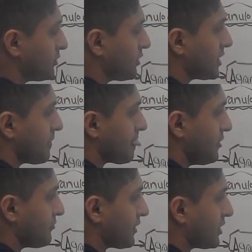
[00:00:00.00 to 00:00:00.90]
be what?
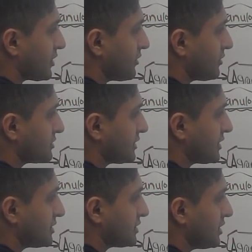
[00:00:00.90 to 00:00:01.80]
Efferent arterioles, and
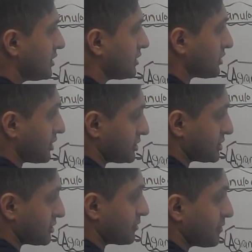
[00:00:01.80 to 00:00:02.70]
then this
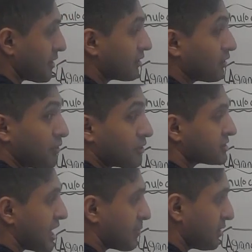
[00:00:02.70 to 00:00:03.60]
is going to be my
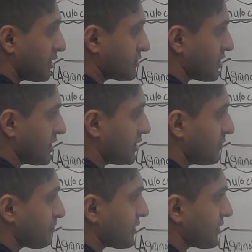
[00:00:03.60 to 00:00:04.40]
glomeruloscapularies right here.